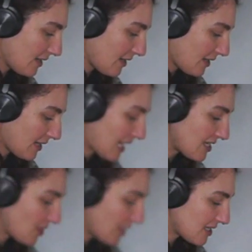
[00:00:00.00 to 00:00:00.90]
And as
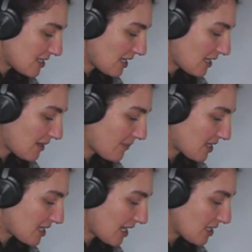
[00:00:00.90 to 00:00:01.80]
you can see, the
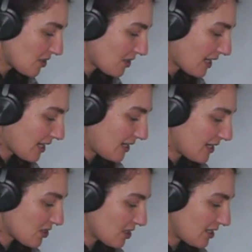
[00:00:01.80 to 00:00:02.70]
potato, I
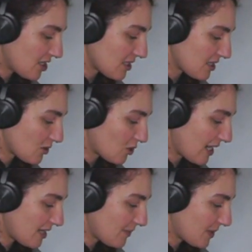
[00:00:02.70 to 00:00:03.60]
literally just
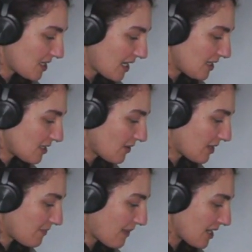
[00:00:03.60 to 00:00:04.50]
drained the potato
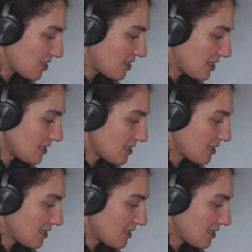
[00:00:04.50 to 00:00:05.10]
and mashed it.